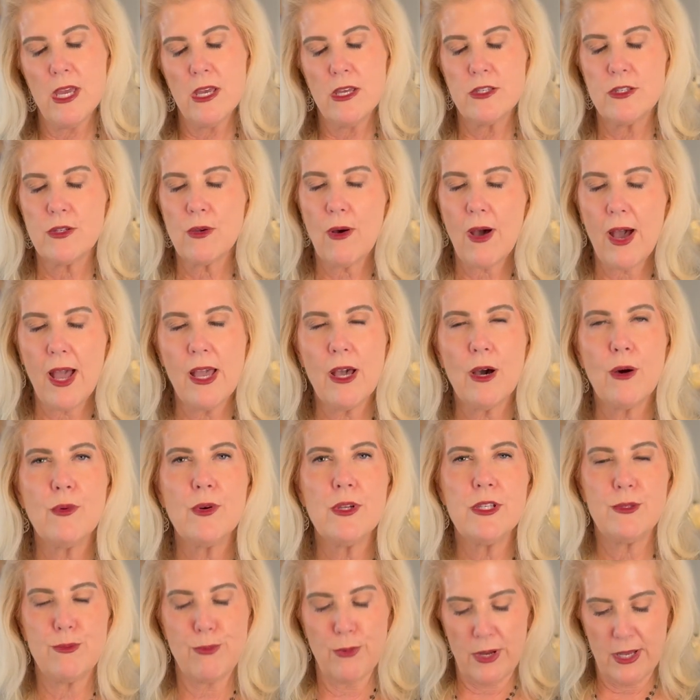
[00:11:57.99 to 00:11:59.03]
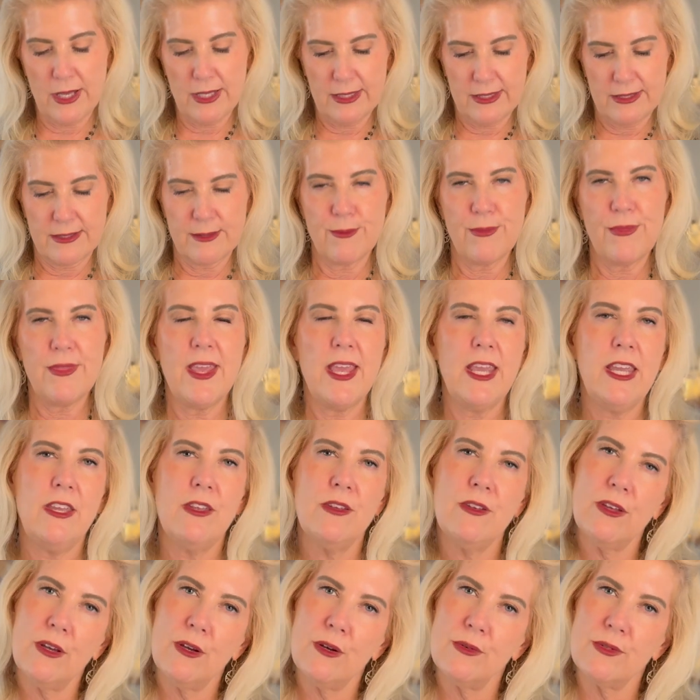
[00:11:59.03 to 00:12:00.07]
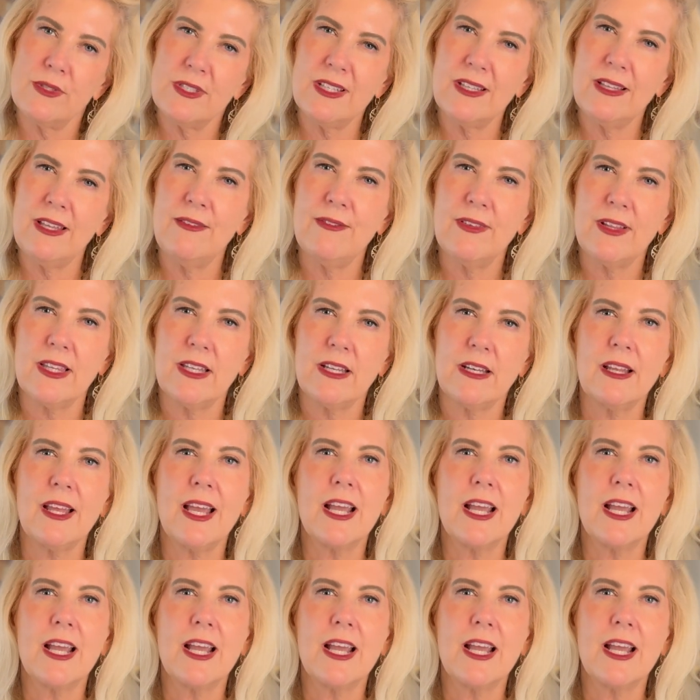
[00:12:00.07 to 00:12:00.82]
So I always bring some thank you notes and leave a little